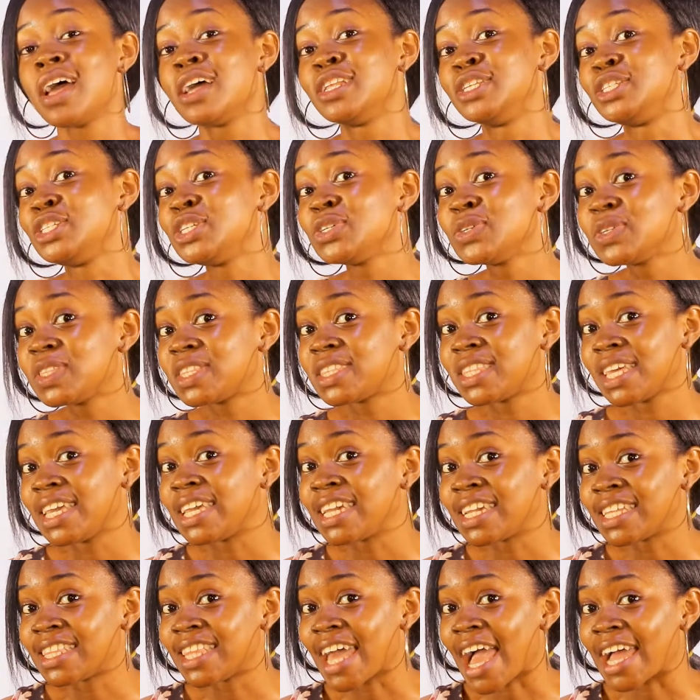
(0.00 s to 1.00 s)
Do you
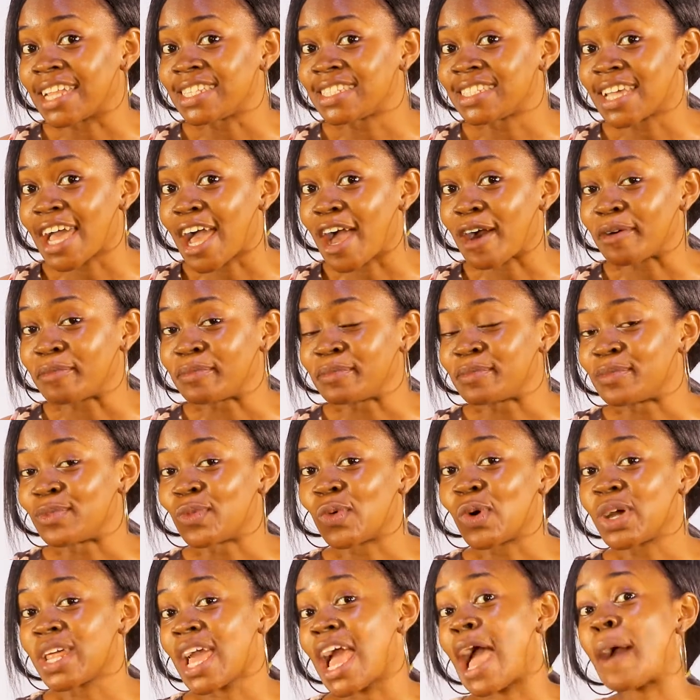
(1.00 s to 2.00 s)
think that
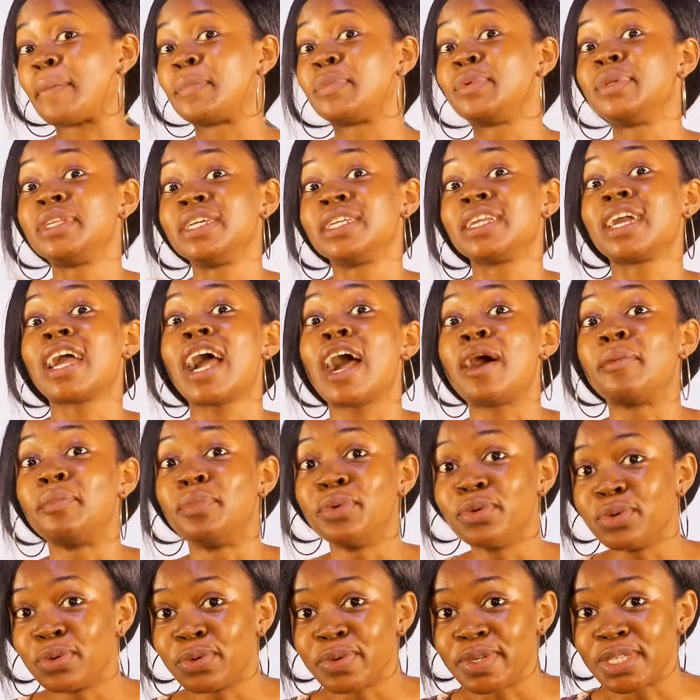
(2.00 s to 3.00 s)
what happened in
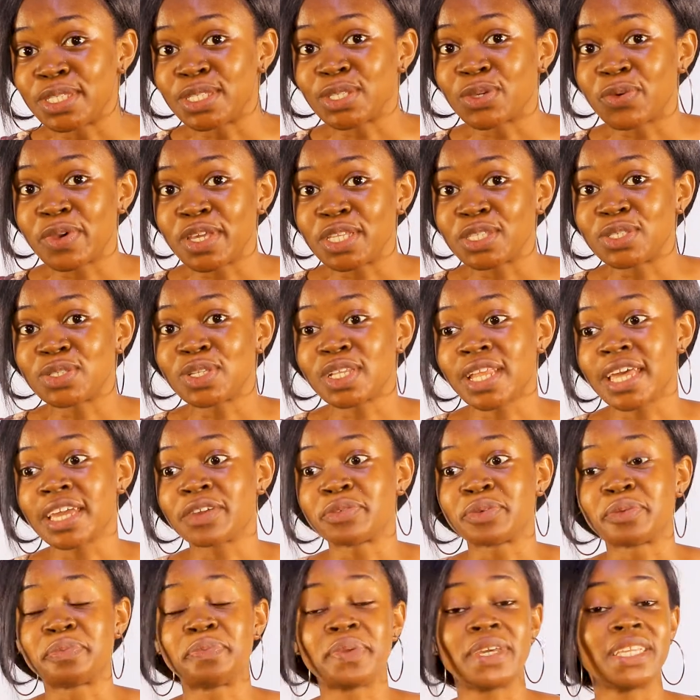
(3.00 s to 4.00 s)
Kabul is going to
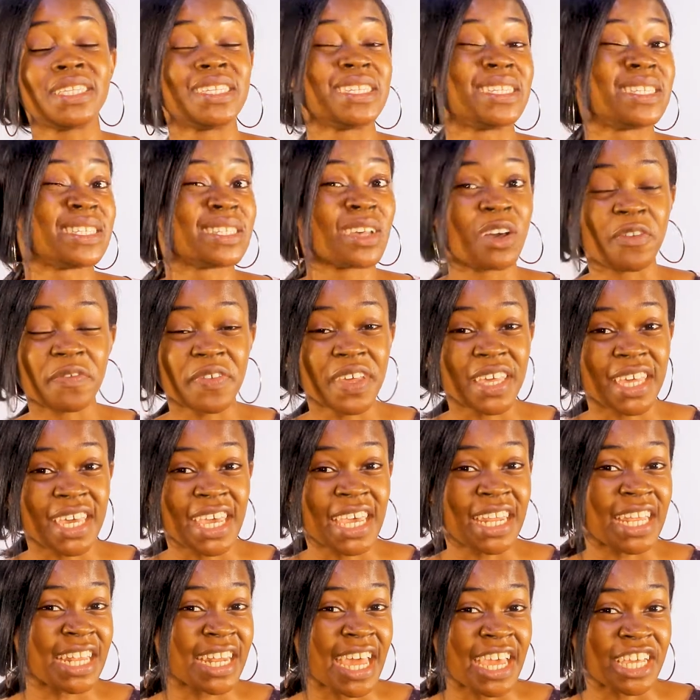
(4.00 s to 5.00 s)
like repeat itself
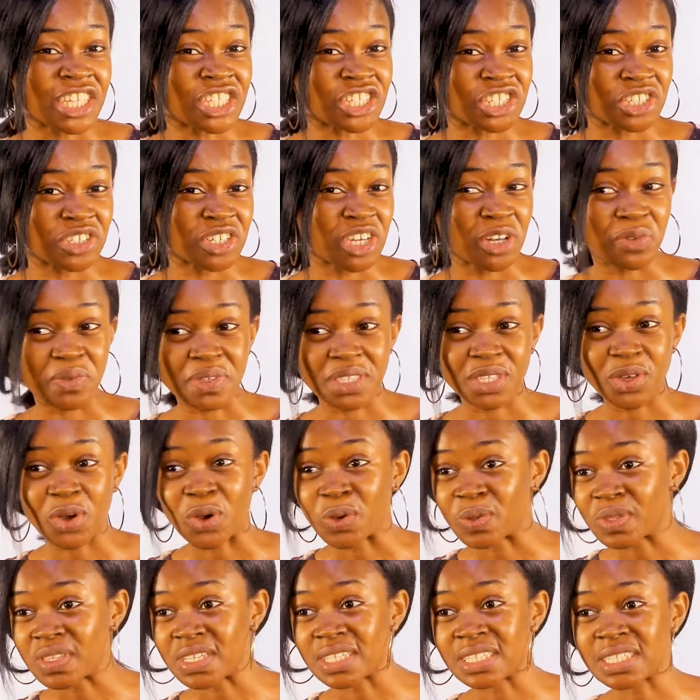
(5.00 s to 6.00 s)
again in Nigeria with
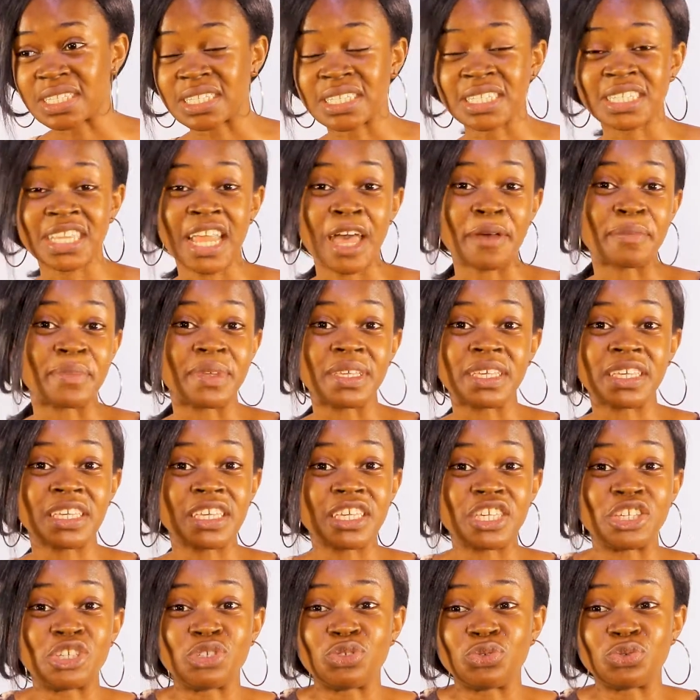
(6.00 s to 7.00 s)
all this Islamic
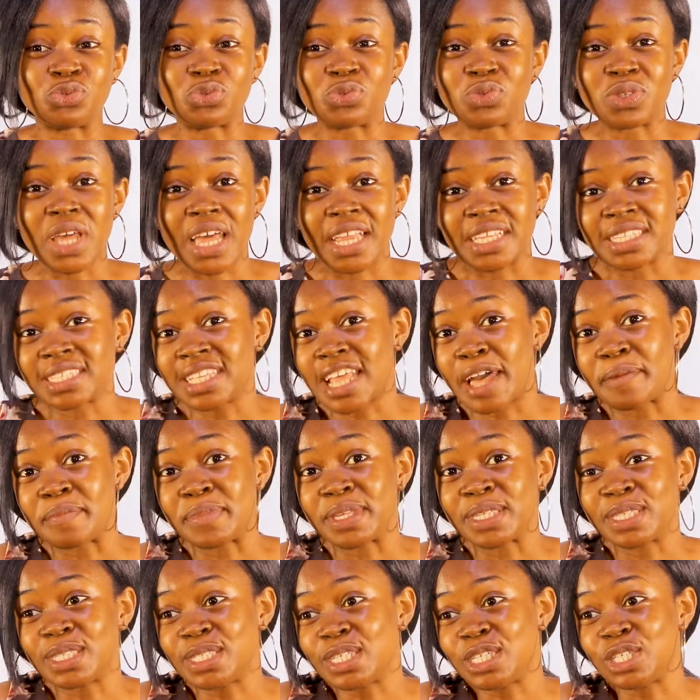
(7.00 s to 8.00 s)
issue, the
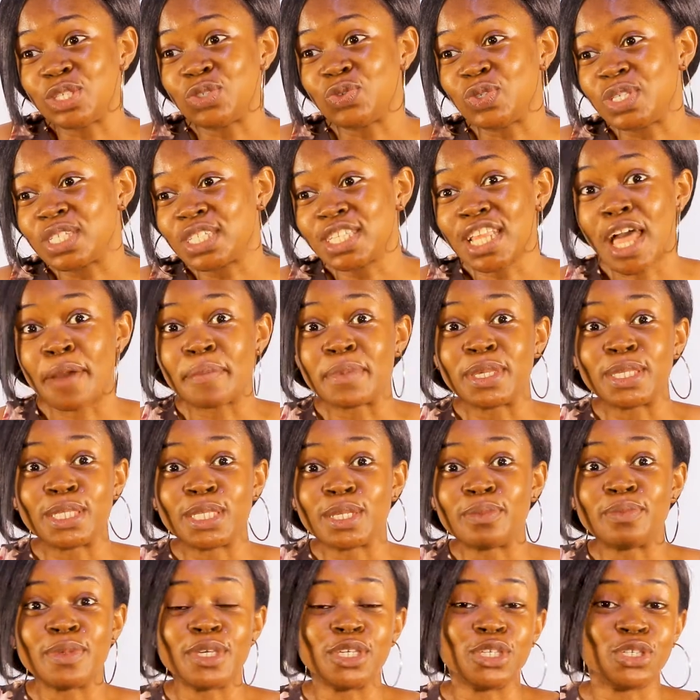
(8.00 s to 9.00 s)
Islamist issue,
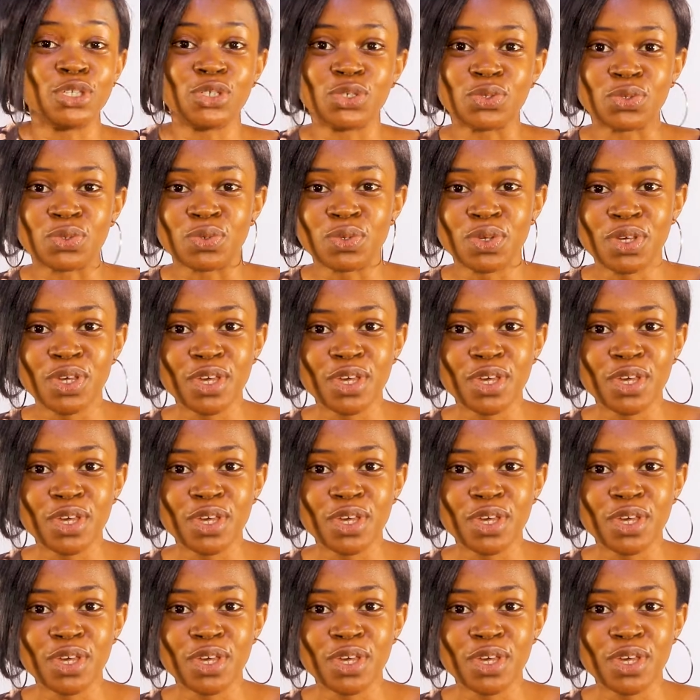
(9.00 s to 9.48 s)
Islamism issue?